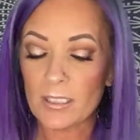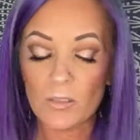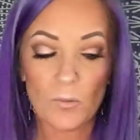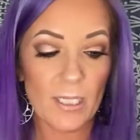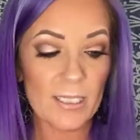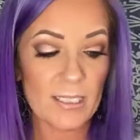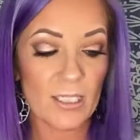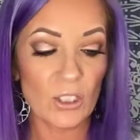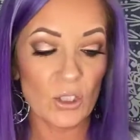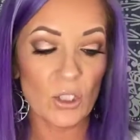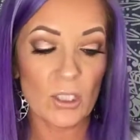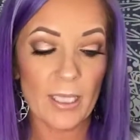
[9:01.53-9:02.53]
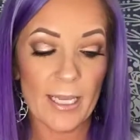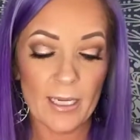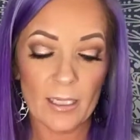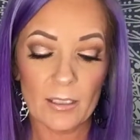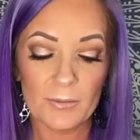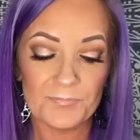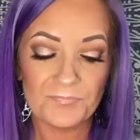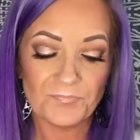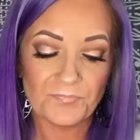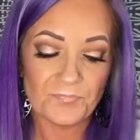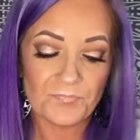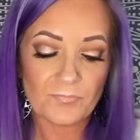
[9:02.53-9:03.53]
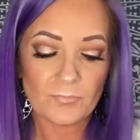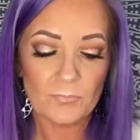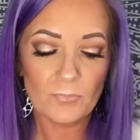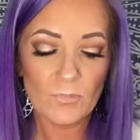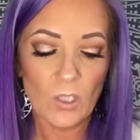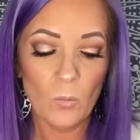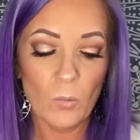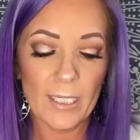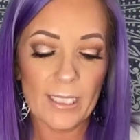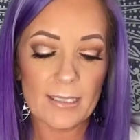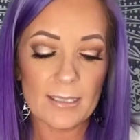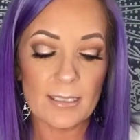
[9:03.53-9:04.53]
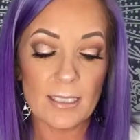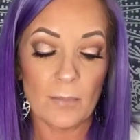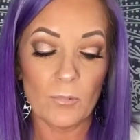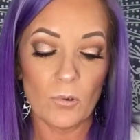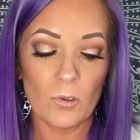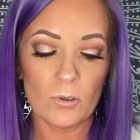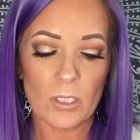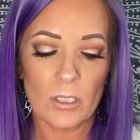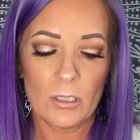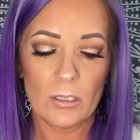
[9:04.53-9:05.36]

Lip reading: is what it's gonna look like when it's doubled.